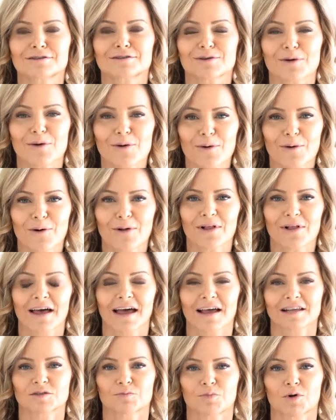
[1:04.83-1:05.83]
soul
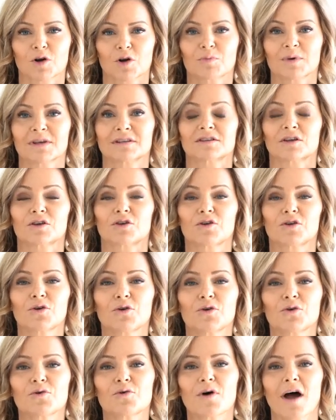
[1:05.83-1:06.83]
has a purpose.
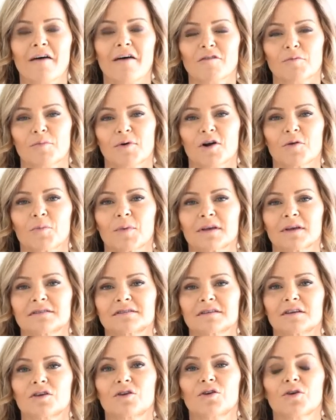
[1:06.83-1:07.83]
You have a purpose.
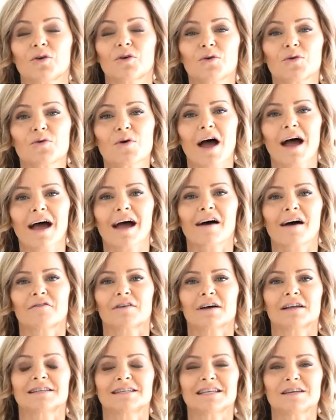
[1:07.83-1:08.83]
You have
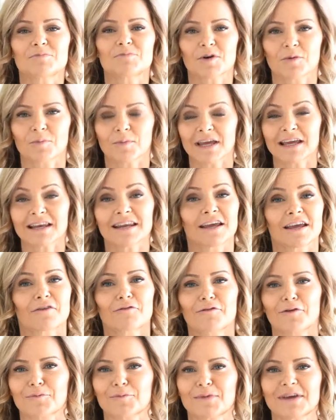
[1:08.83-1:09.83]
a deeper meaning
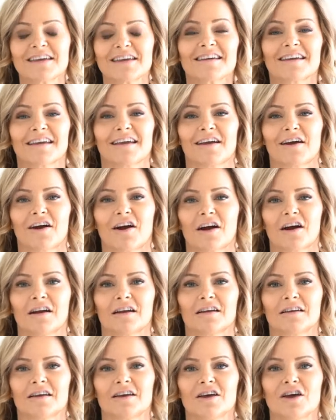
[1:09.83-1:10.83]
for being here.
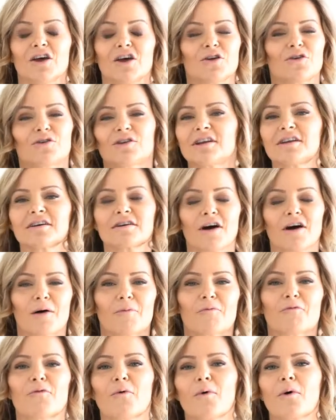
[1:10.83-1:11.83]
You didn't
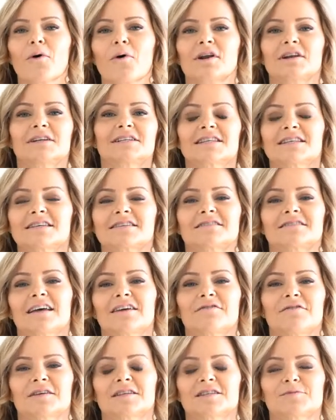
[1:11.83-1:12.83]
come forward into this
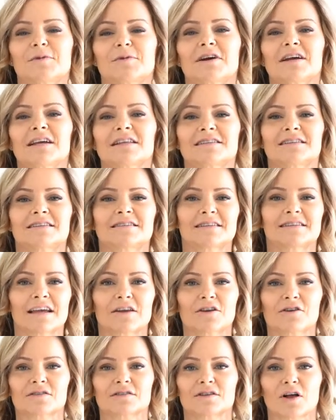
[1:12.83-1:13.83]
life experience and
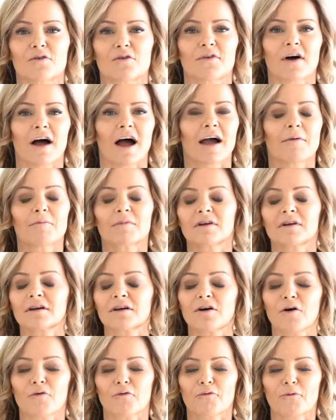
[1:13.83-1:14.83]
say to yourself, I'm going
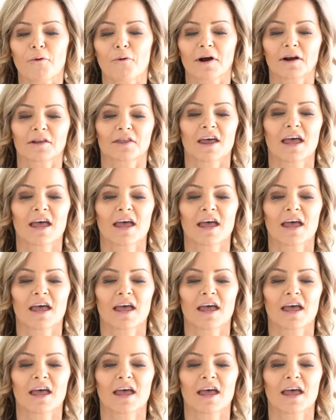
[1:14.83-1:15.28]
to go forth